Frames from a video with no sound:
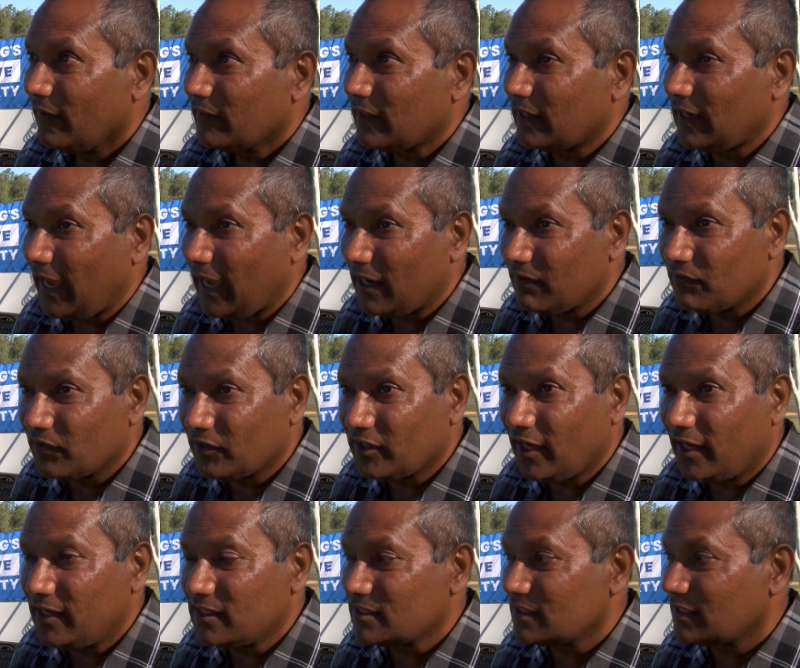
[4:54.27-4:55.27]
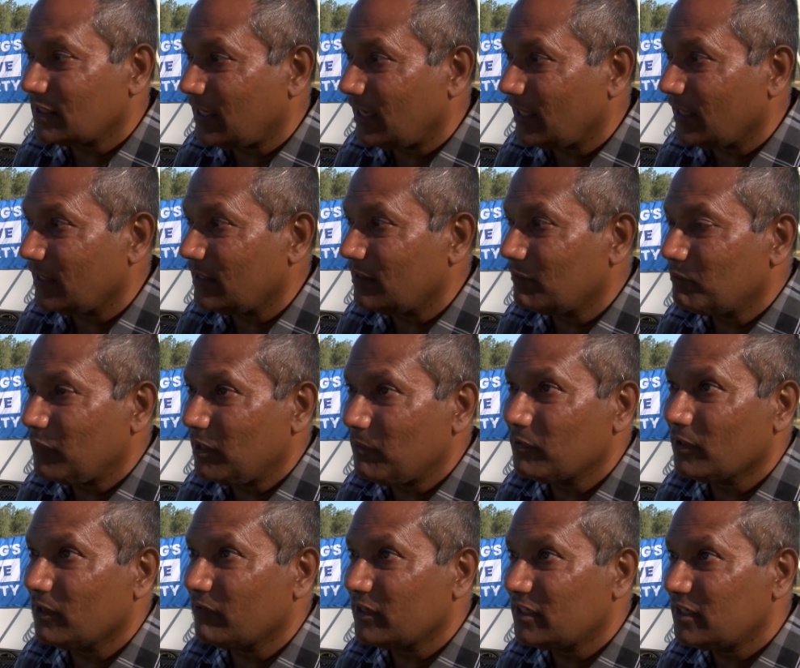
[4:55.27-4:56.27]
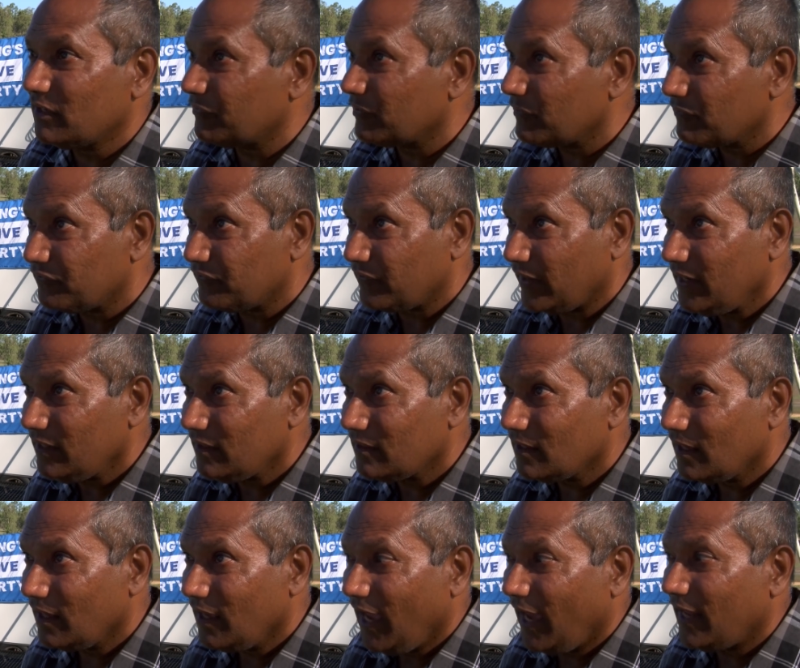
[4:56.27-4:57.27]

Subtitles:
that advocates killing people of a different faith,